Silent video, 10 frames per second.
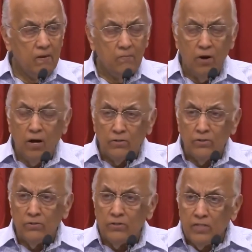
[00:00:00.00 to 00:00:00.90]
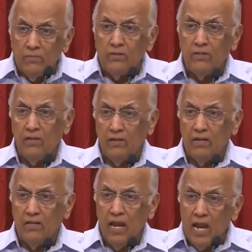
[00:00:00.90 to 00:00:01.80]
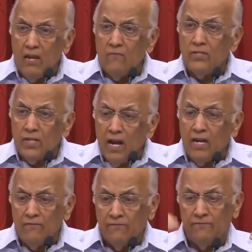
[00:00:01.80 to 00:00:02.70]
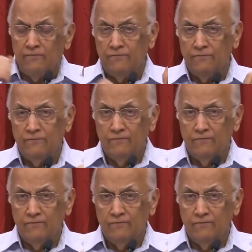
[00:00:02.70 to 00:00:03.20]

Paul told Timothy at the end of his life,